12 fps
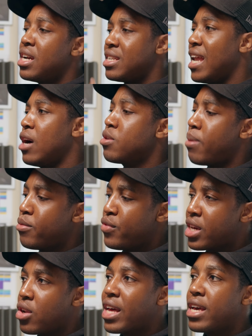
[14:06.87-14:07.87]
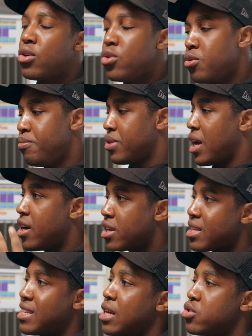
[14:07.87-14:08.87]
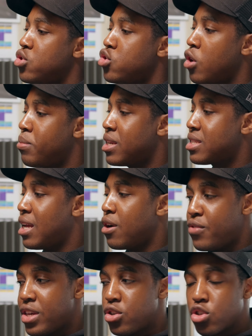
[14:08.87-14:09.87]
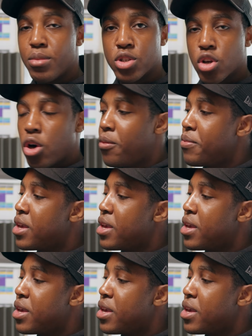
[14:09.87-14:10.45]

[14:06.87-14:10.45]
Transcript: Now you're probably thinking, okay, cool, I understand how to use OBS now, thank you so much, Cole.